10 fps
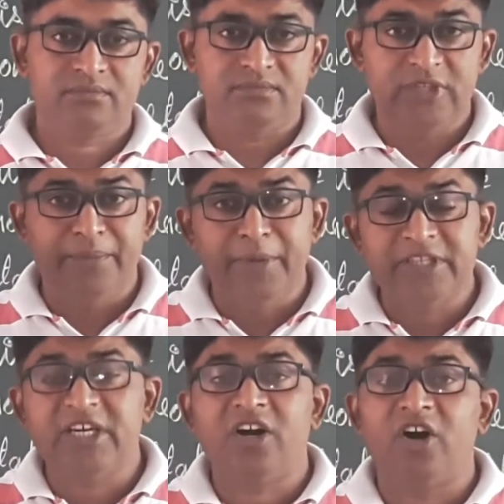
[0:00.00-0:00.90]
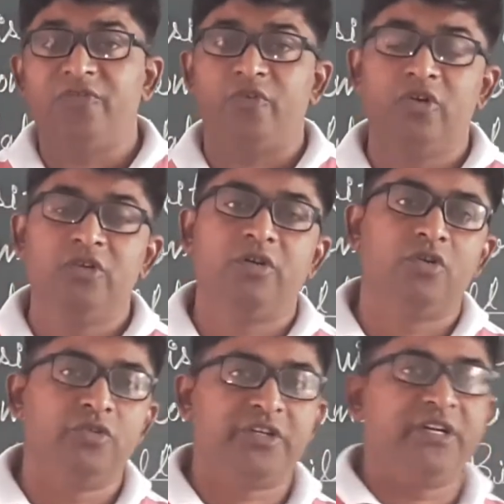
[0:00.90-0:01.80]
the mother of Oliver
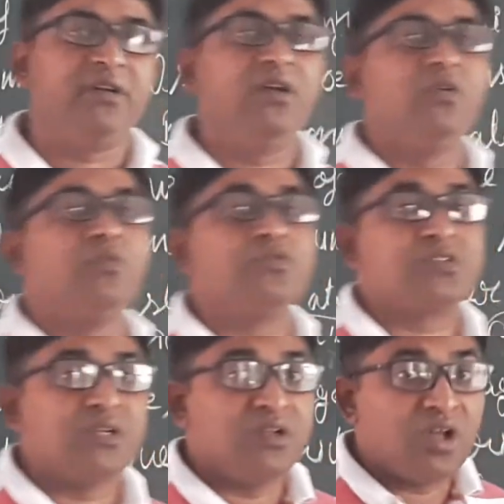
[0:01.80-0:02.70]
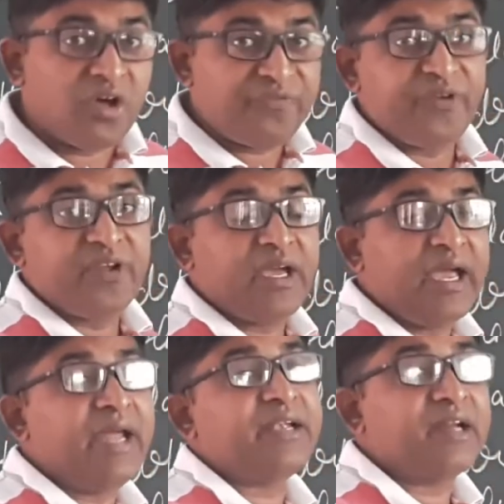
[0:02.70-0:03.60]
Lutkin was laughing
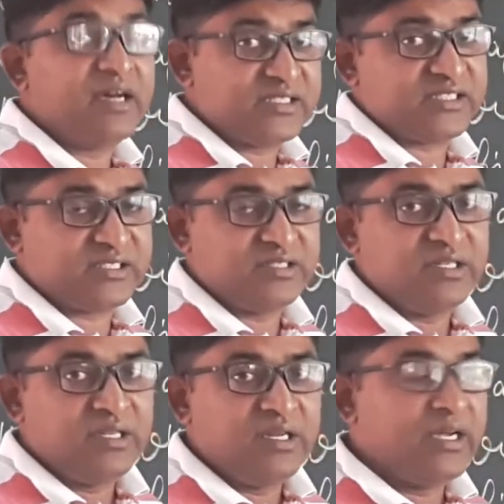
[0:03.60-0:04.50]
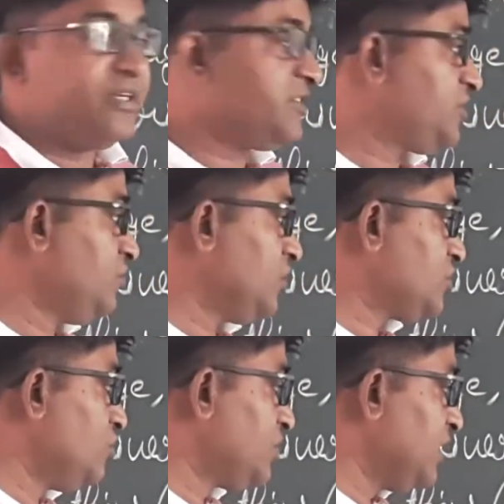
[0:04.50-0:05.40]
at us, and she was
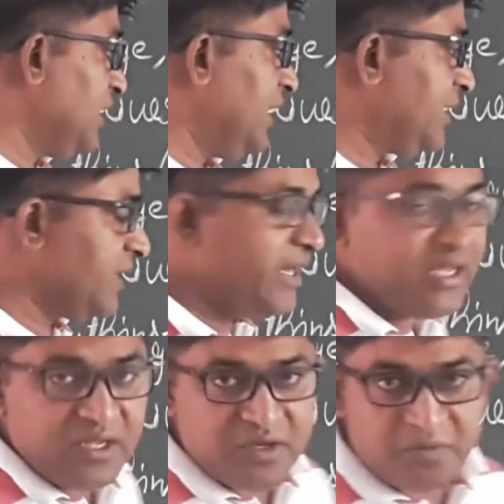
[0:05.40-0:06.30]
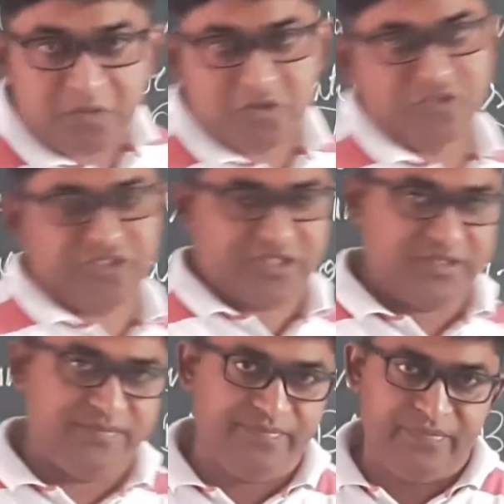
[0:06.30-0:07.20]
looking like a monster?"
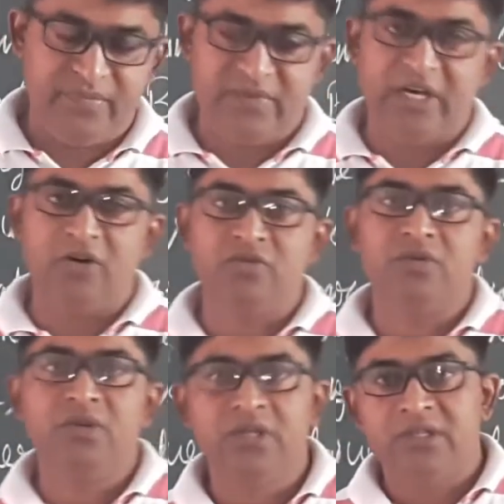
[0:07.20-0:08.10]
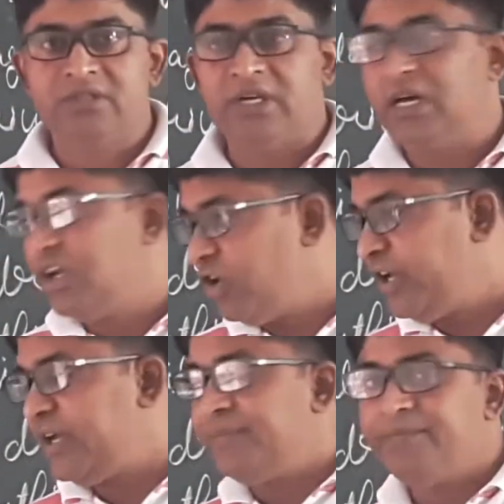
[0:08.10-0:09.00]
Now the
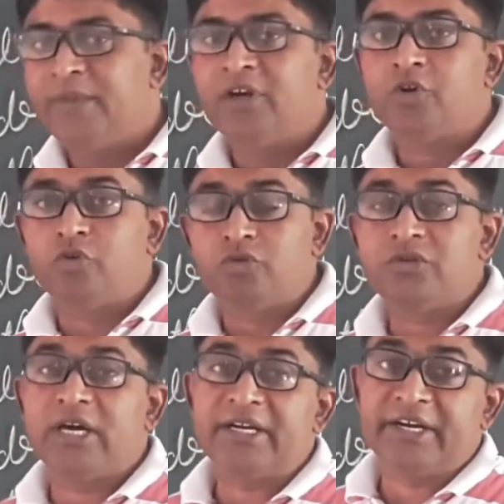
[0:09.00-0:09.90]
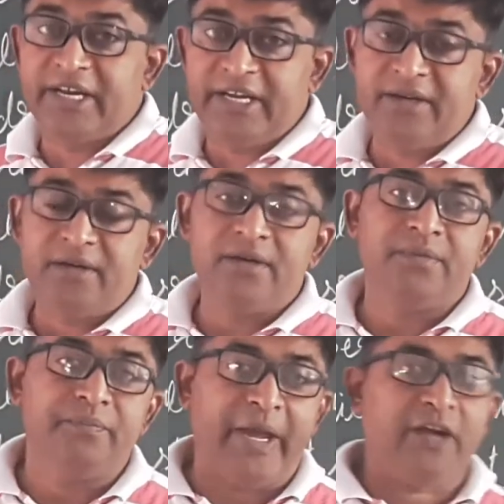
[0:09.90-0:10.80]
lawyer took the
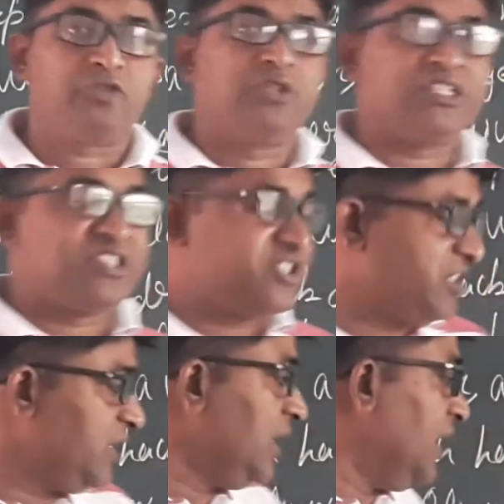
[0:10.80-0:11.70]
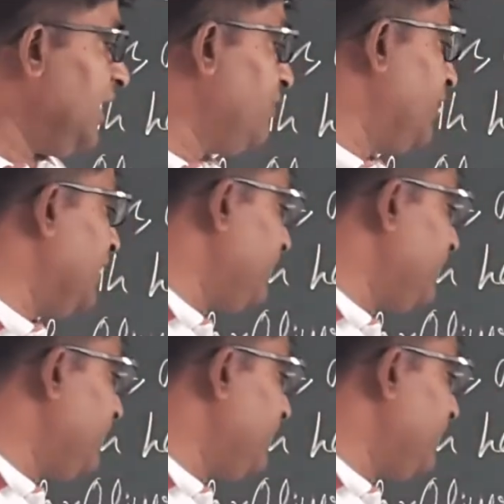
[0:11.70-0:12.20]
train back to the city, and when